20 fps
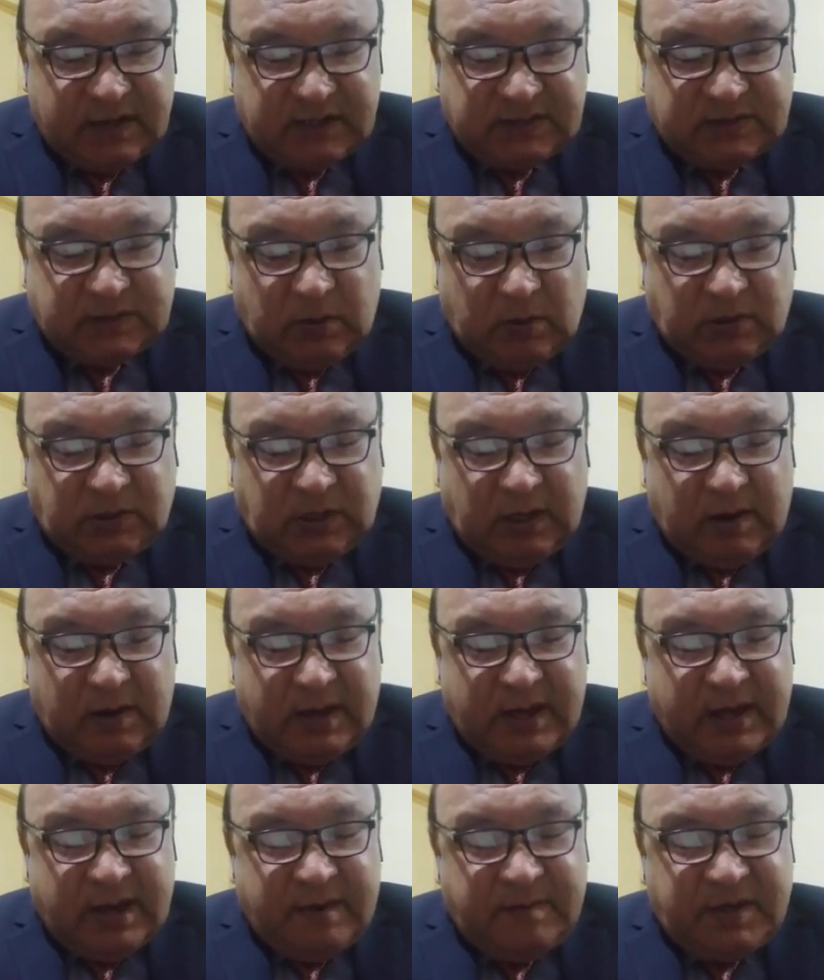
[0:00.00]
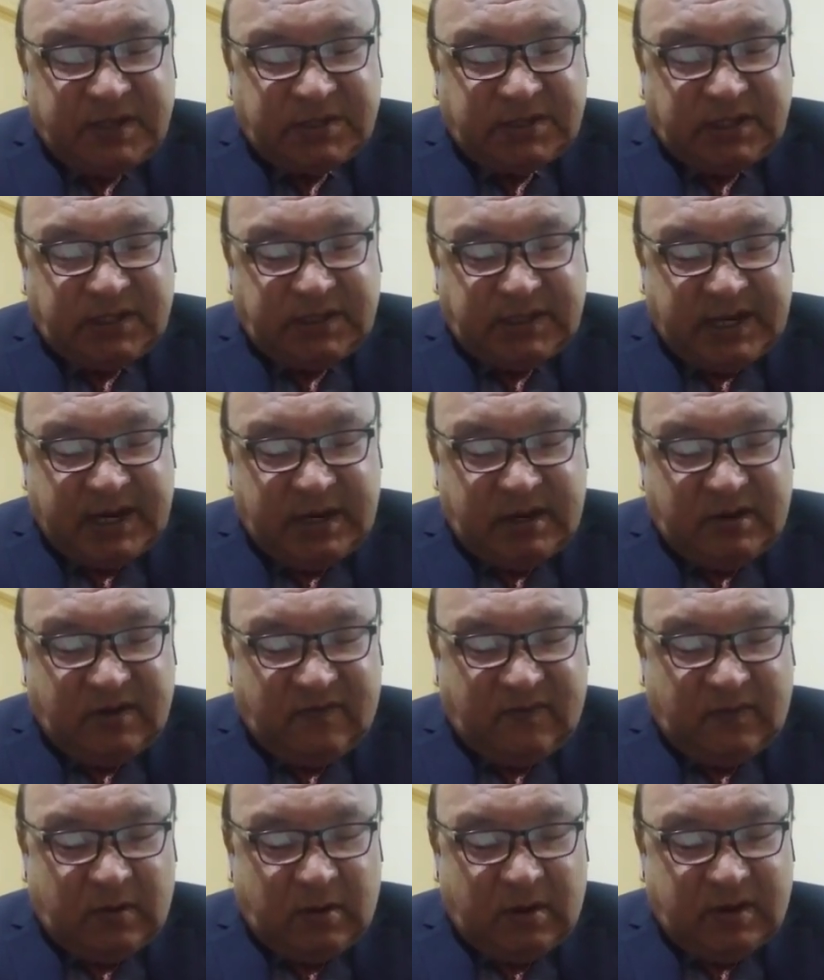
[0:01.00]
So the immediate end
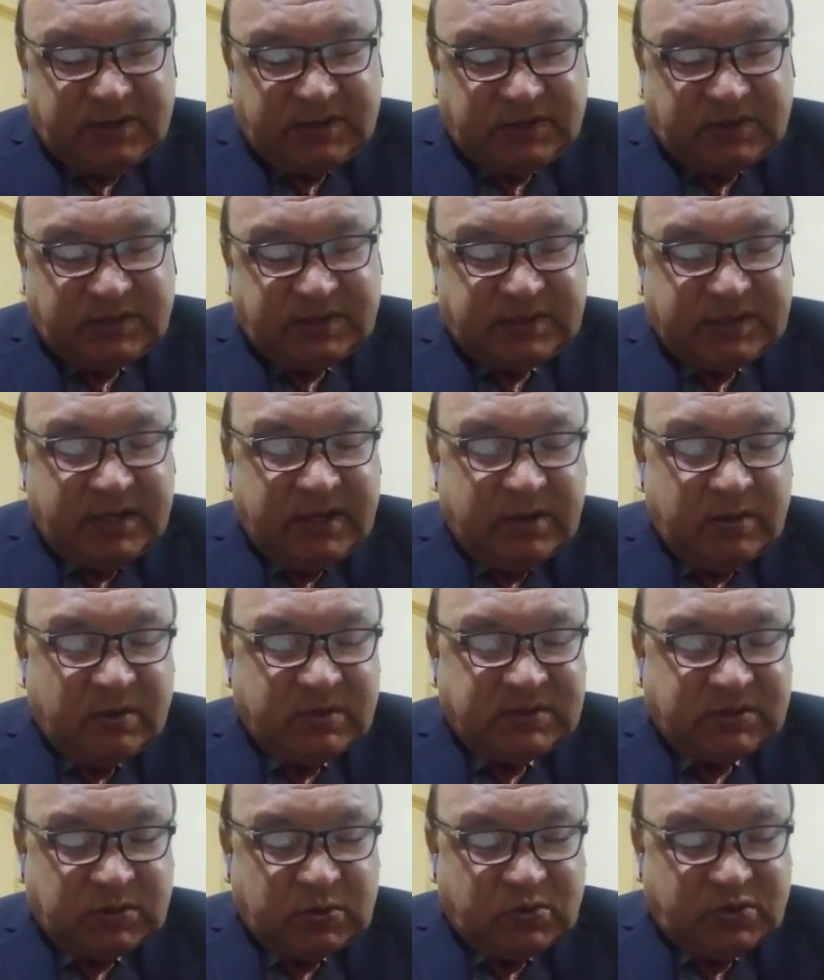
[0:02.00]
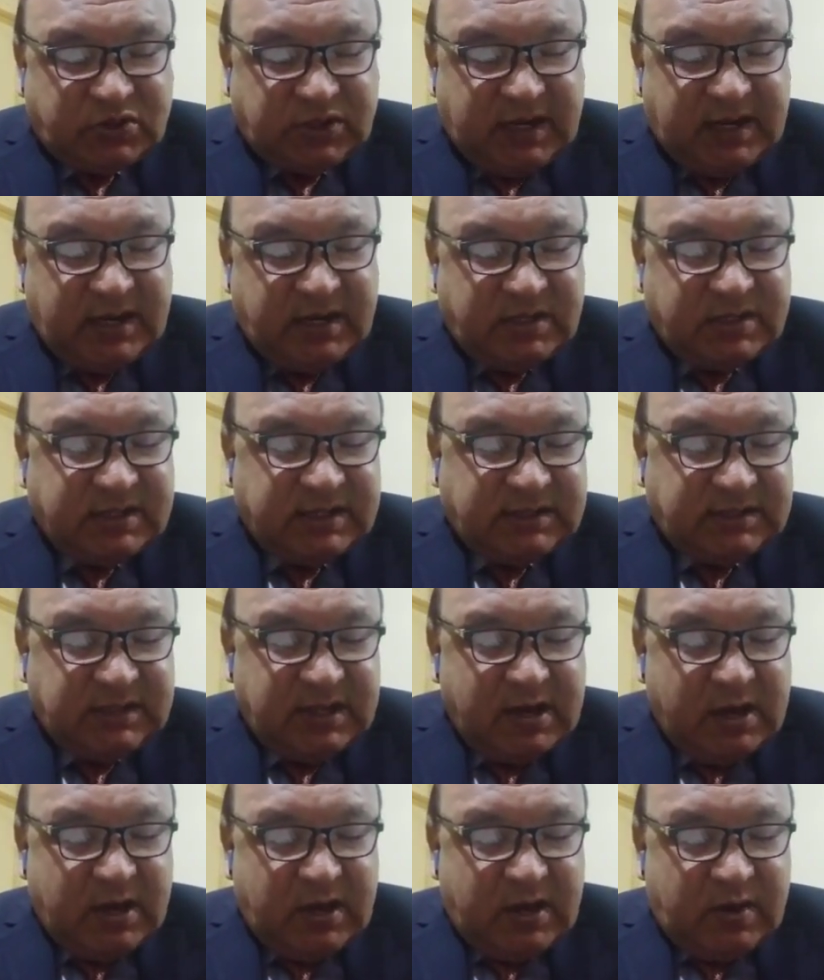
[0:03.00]
of law is to secure social interest,